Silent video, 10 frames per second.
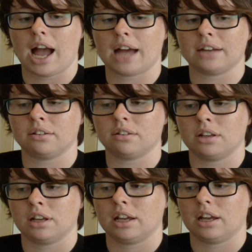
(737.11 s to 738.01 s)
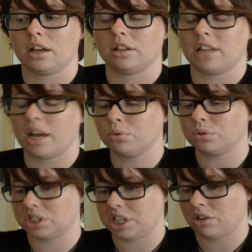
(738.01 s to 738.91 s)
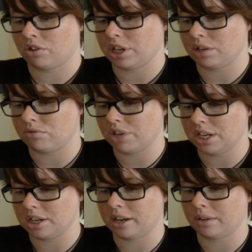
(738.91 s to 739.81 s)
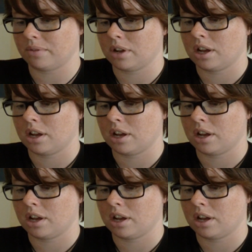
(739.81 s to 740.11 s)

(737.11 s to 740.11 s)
and they will secretly read it,